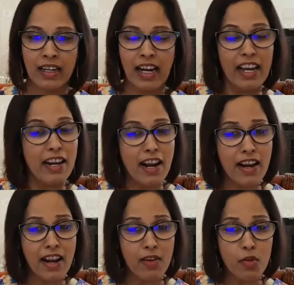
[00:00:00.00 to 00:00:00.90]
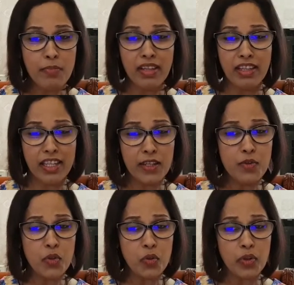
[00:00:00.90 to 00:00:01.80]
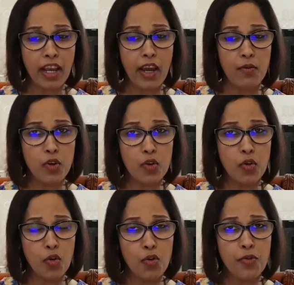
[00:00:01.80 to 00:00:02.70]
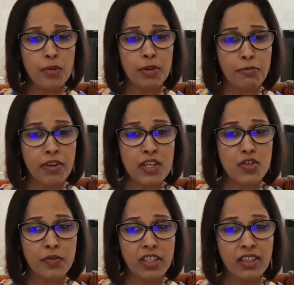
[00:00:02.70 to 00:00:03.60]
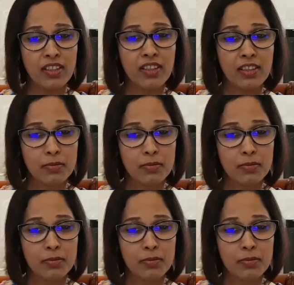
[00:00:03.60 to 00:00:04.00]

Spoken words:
I never believed you could ever go from the face of the earth.